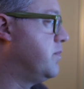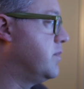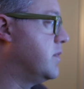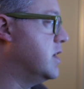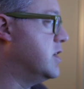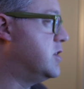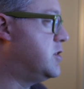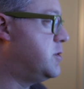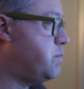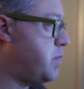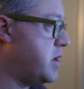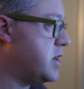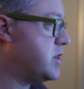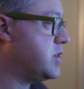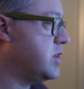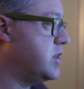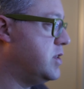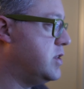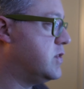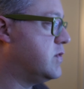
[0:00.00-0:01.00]

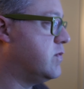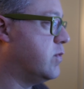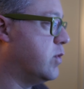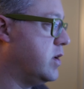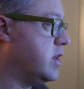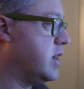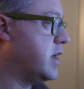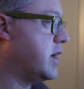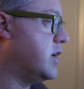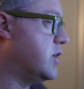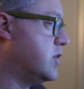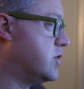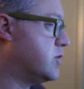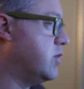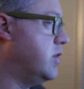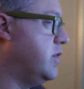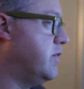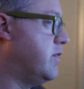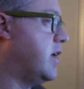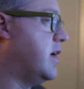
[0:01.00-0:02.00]
Especially this Voigtlander
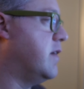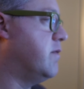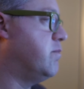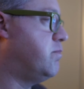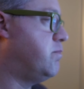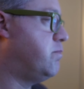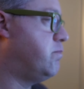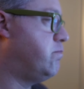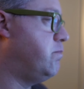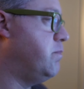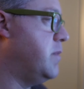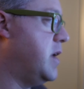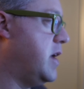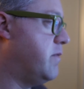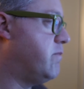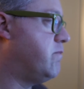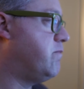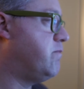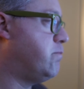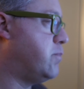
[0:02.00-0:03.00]
25
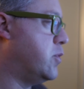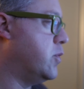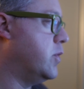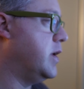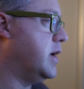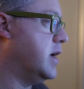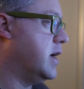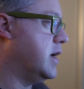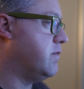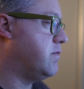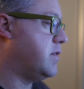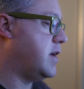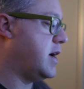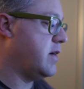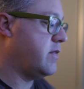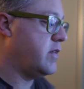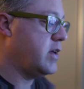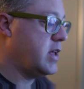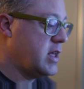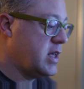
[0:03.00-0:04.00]

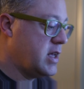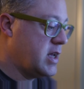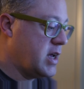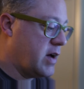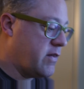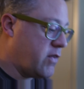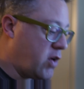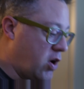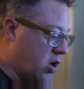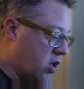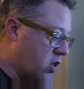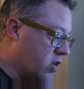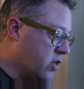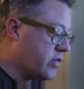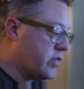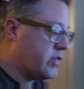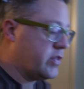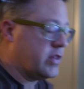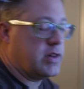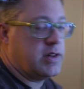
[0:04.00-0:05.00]
f.95. Of
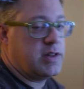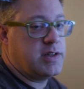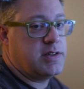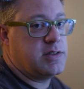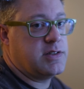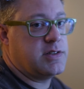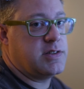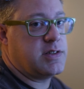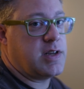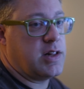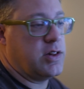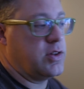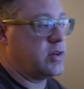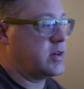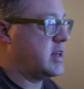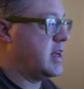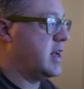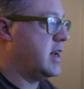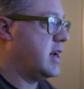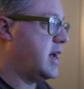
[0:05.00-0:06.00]
all the lenses I
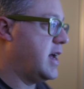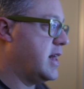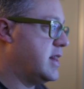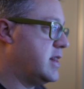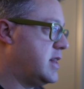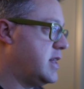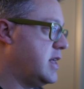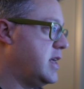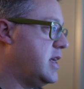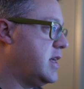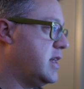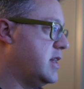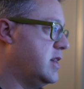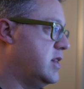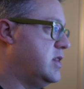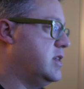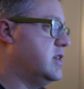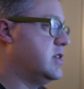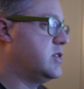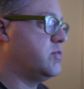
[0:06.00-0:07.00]
looked at, I
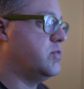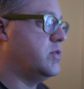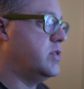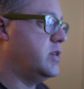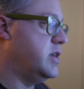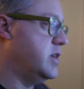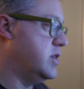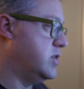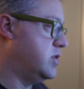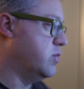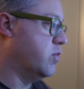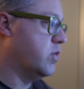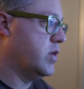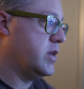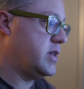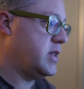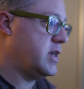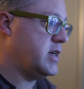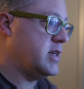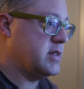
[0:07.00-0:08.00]
think this one is the
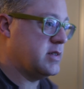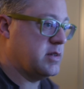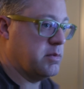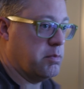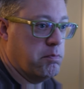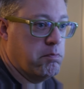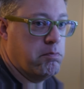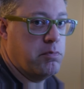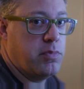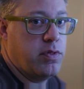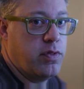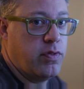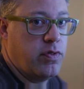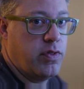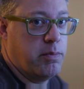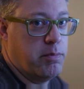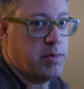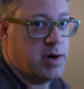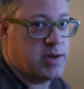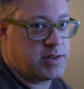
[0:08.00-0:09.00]
one that is
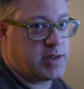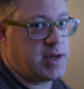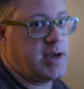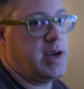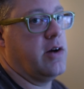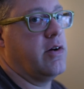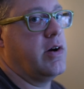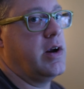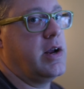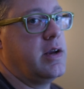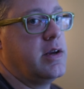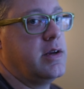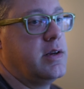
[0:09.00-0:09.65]
the must carry.